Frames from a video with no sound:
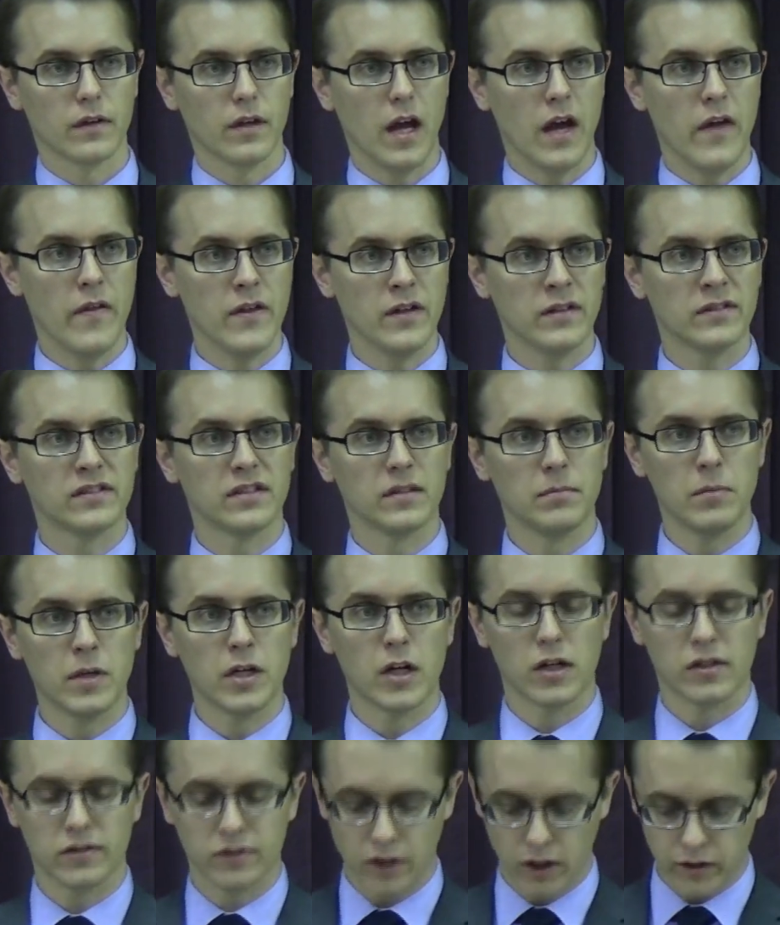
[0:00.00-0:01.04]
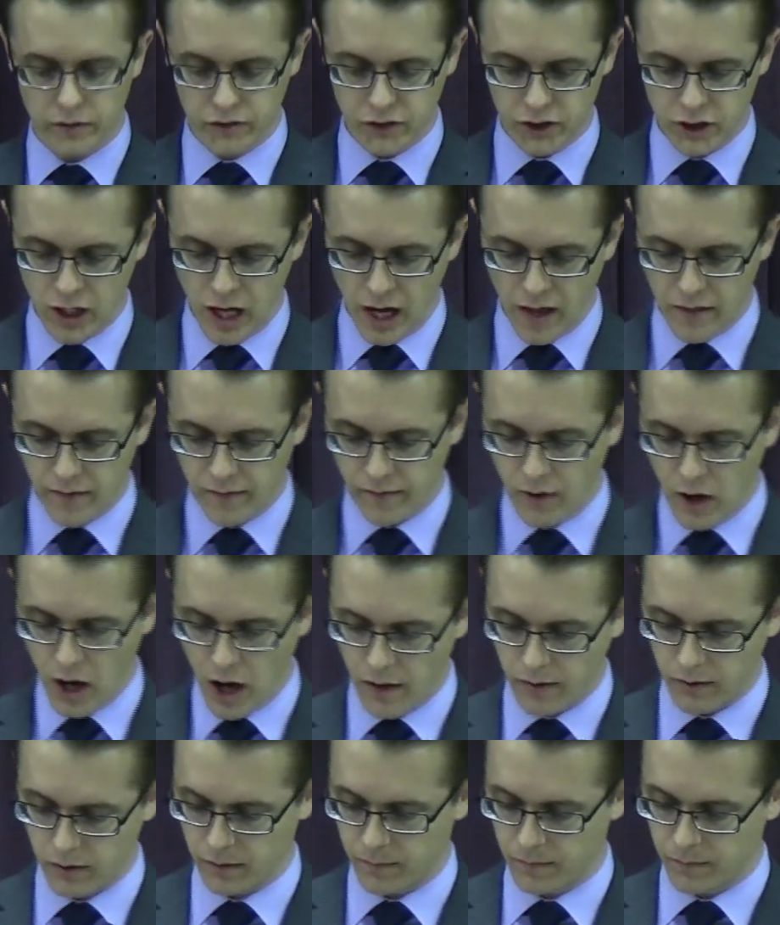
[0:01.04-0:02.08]
and then submit ourselves to God the
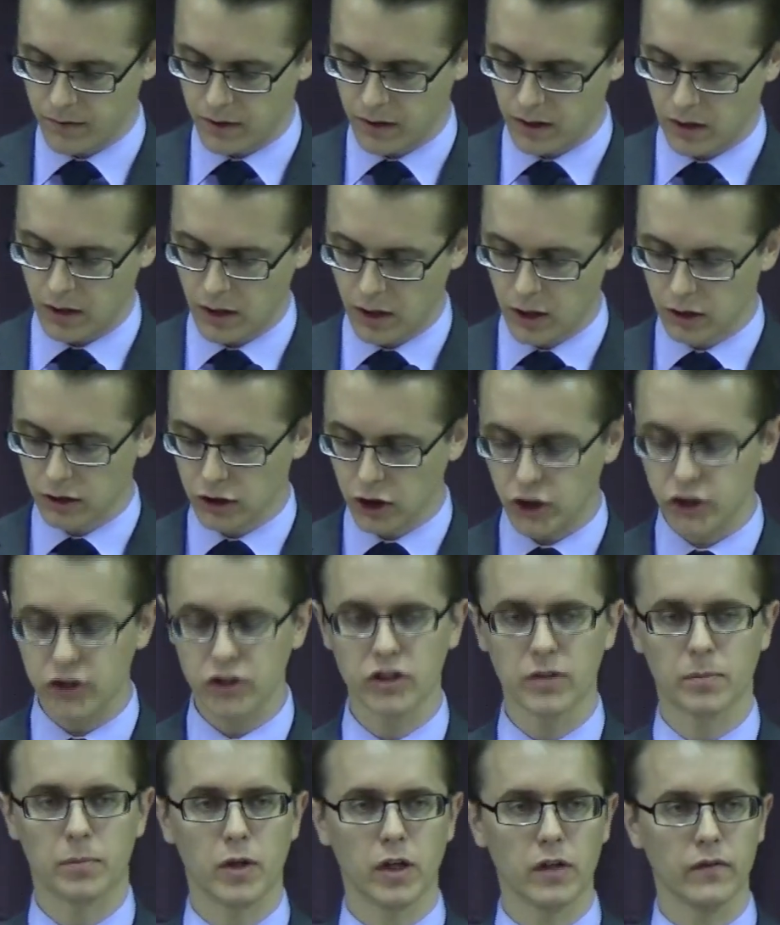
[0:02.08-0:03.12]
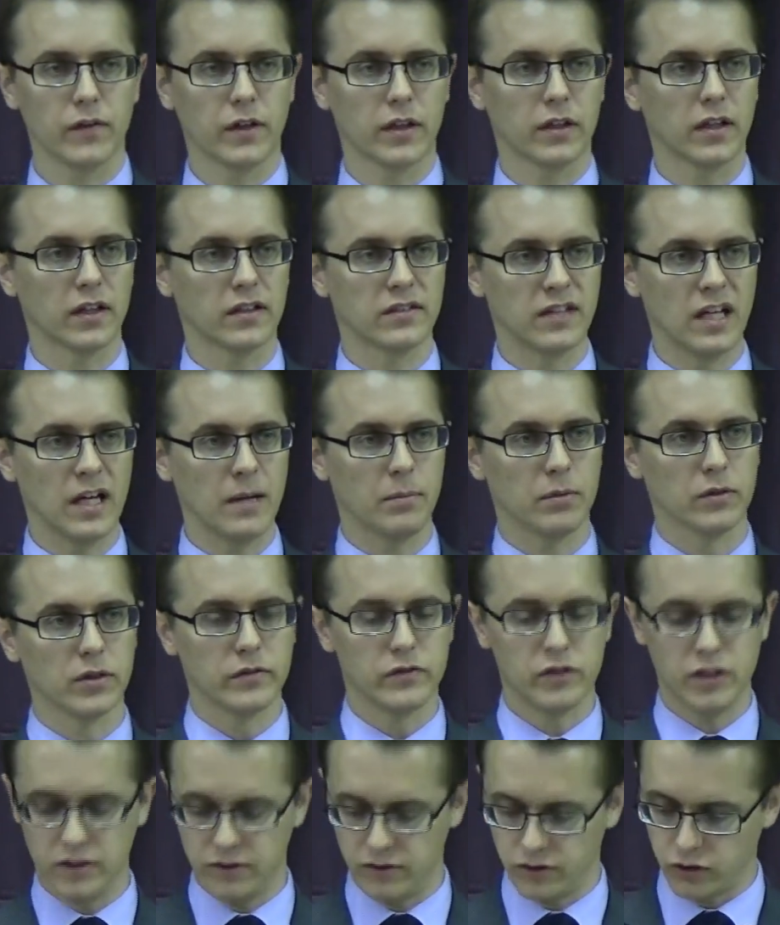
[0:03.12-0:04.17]
Father. Look to the perfect example
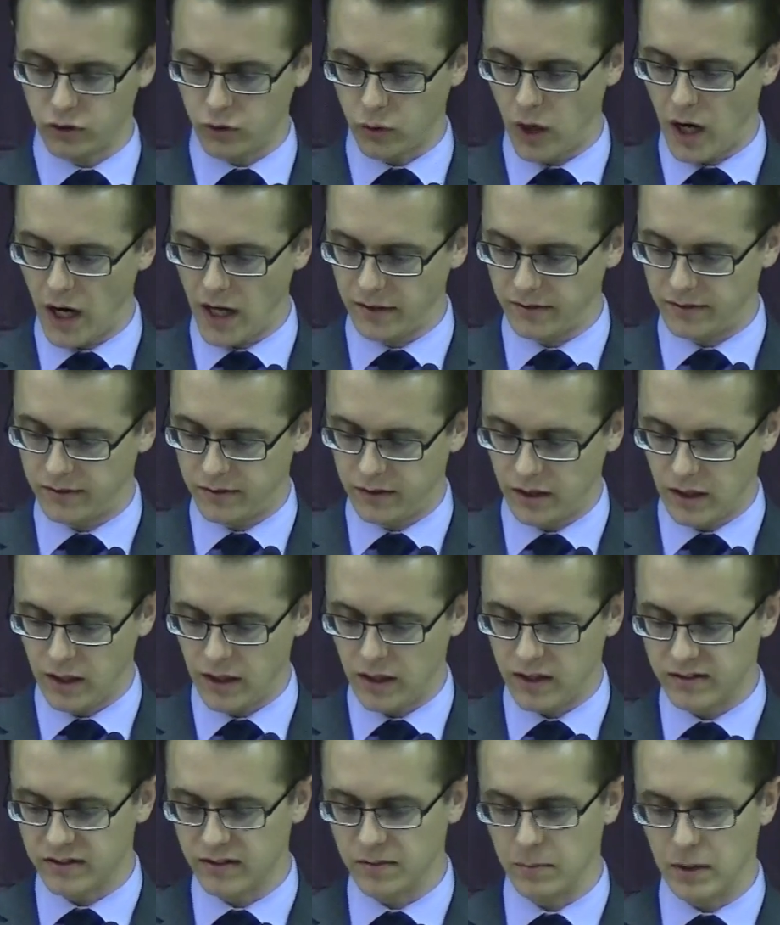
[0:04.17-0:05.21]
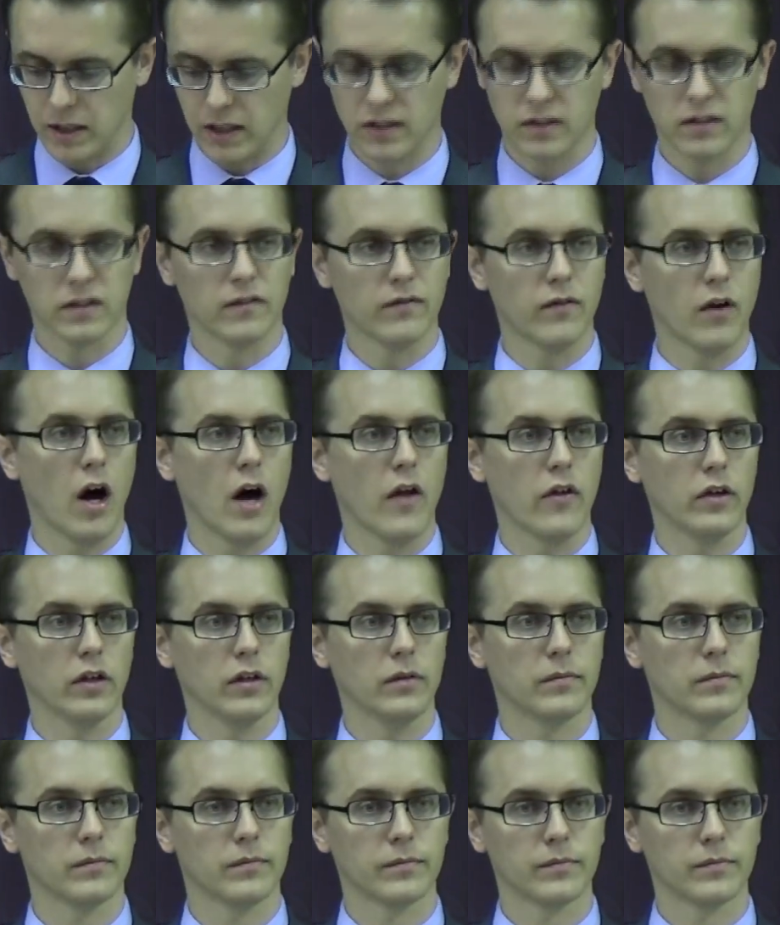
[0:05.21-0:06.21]
of Jesus Christ in submitting to the Father.